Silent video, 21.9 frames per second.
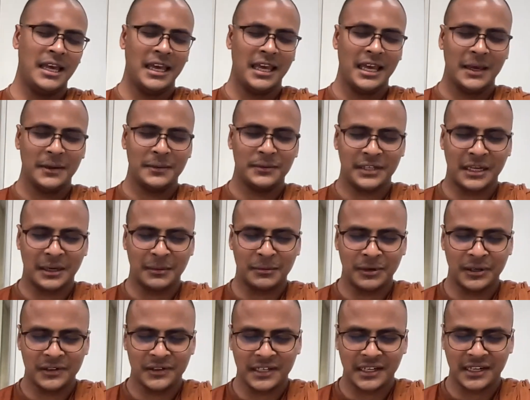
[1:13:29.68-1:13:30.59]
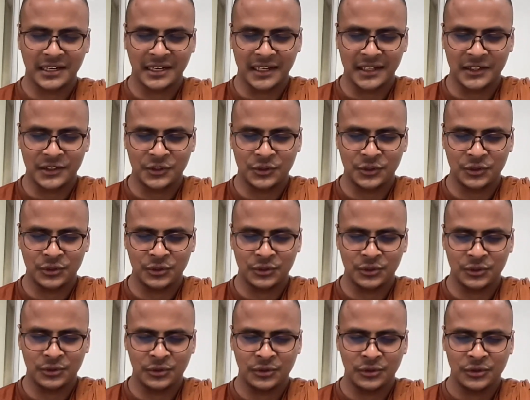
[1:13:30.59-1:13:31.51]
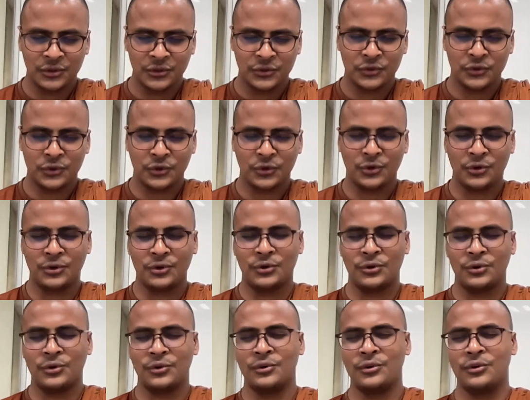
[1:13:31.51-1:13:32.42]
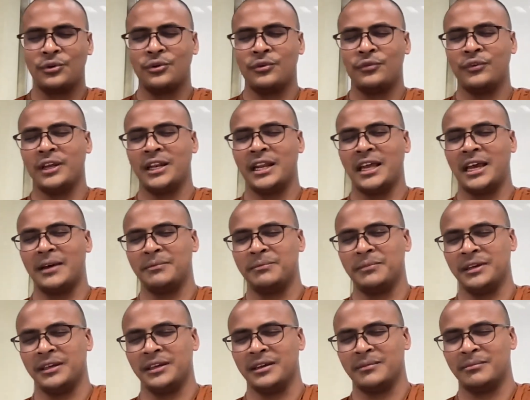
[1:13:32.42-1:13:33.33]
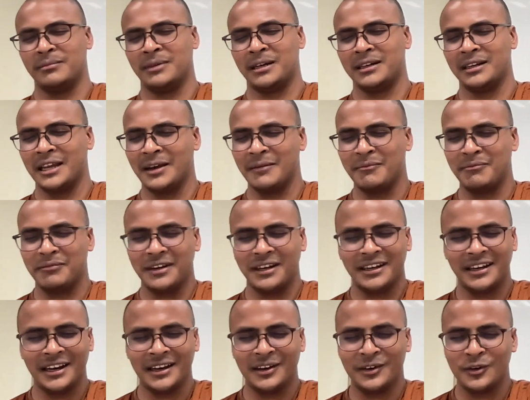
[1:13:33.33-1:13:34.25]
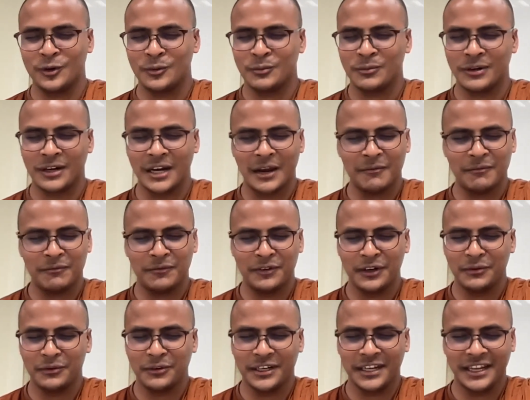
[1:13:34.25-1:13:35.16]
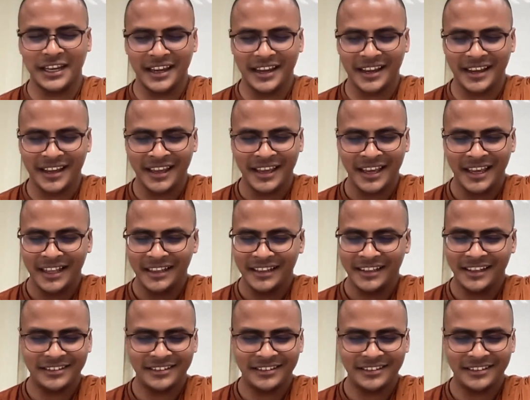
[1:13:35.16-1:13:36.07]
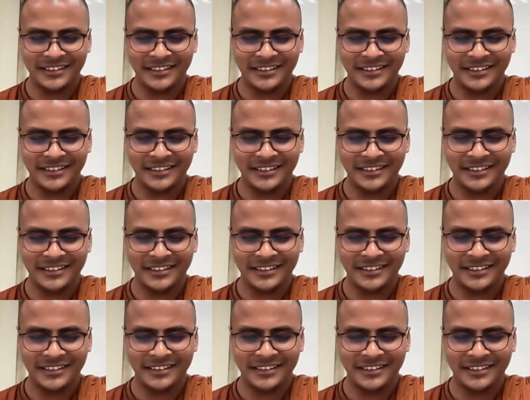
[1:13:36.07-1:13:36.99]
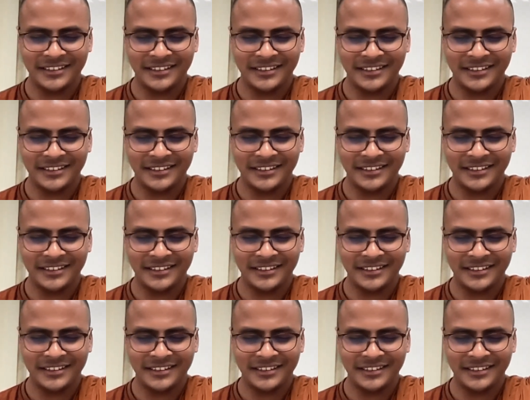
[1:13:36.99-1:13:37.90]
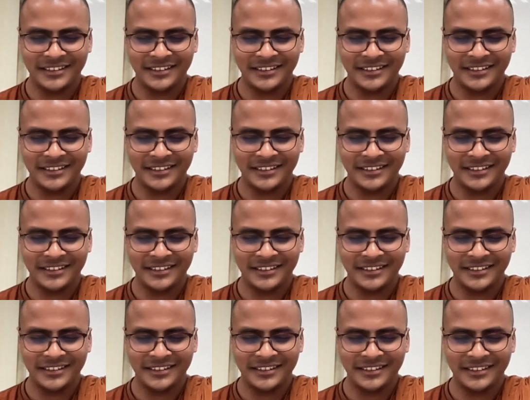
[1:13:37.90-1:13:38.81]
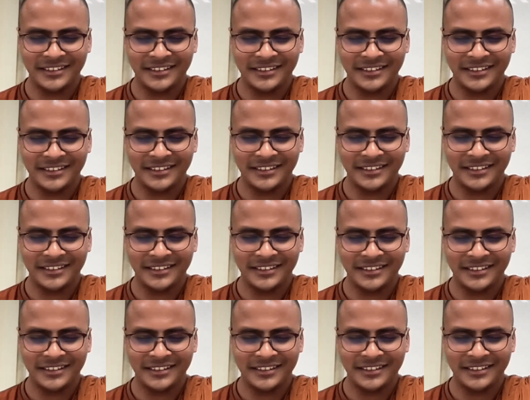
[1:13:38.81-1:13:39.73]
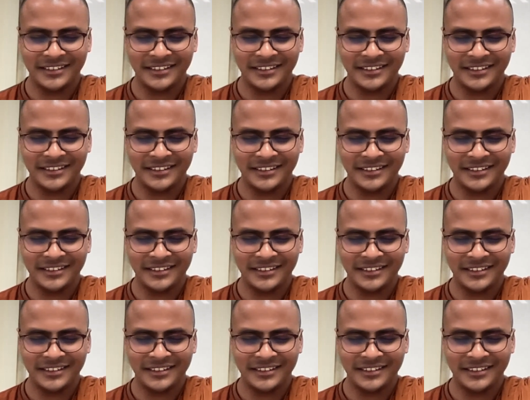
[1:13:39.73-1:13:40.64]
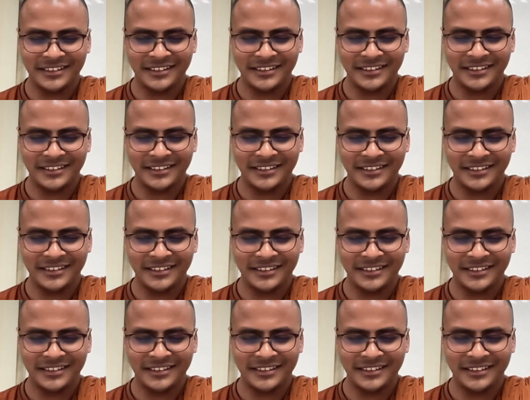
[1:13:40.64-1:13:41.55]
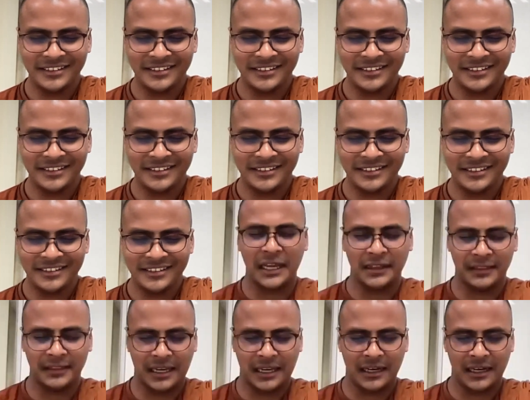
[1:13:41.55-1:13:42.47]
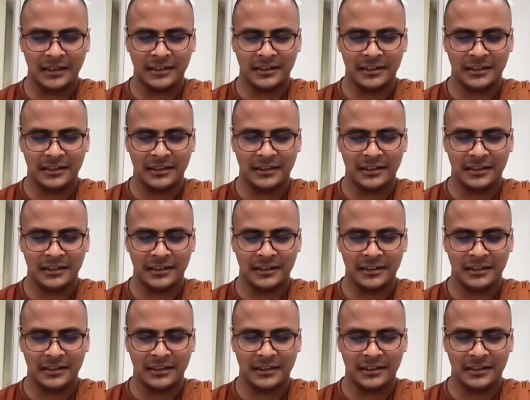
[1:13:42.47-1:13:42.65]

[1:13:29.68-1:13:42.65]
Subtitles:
If somebody say nice to you, so feel happy. But every day, no, everybody, there is no, every day you can't hope that every people will praise me. You can't hope like that.